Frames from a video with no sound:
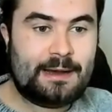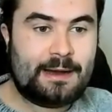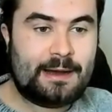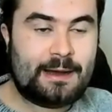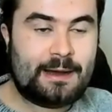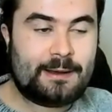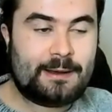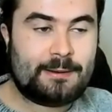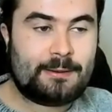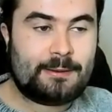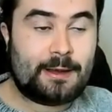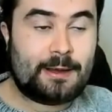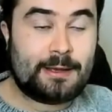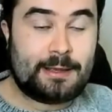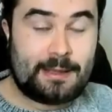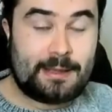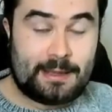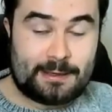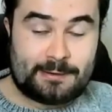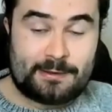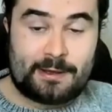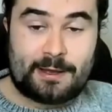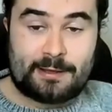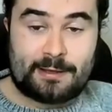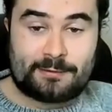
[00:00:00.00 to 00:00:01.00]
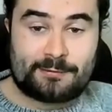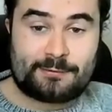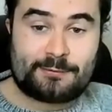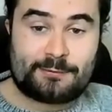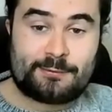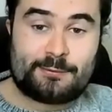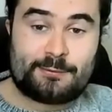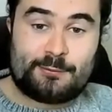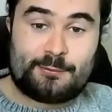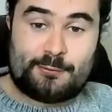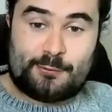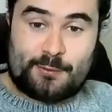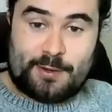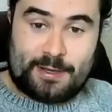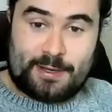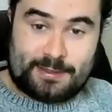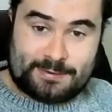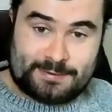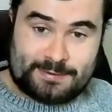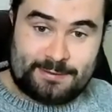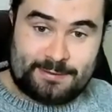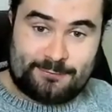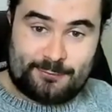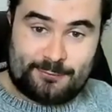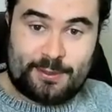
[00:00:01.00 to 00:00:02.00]
I get asked to
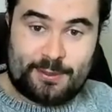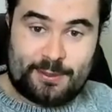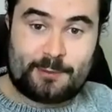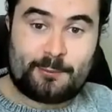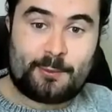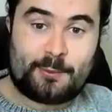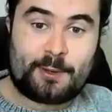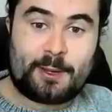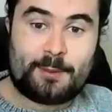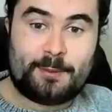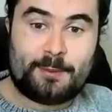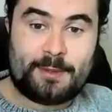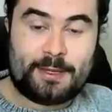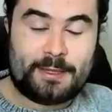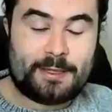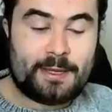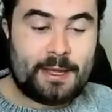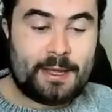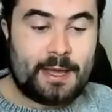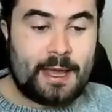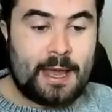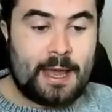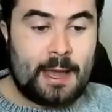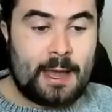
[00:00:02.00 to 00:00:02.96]
ask if you get what I mean.